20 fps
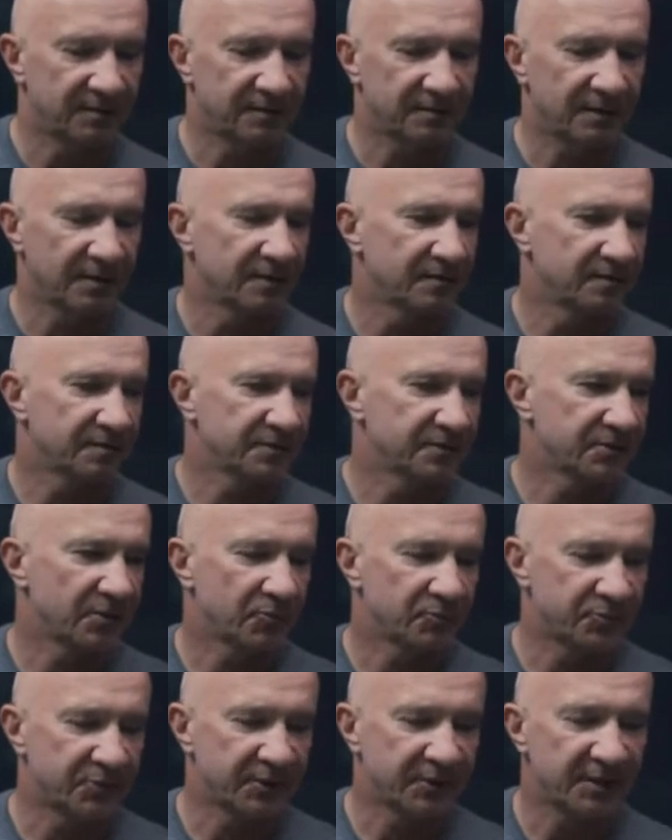this
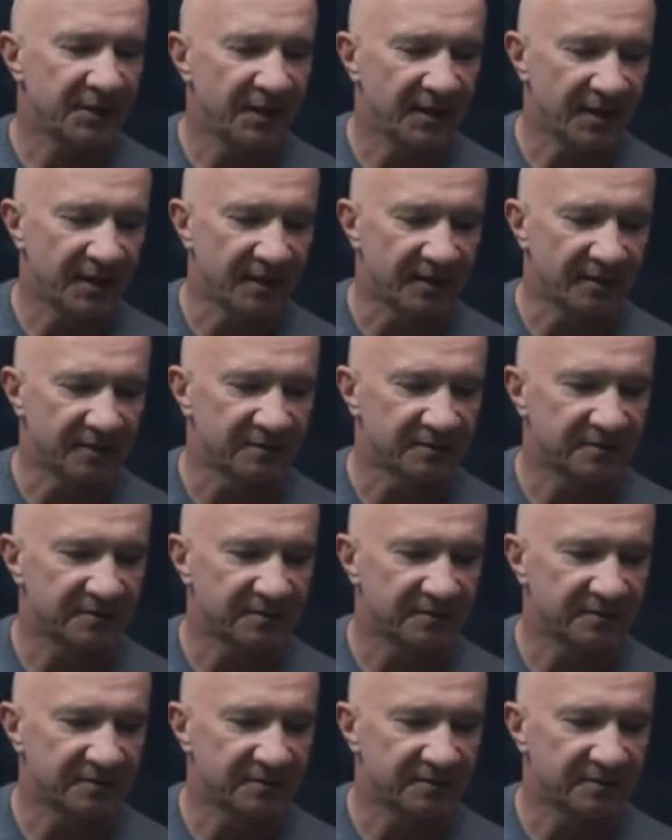object here in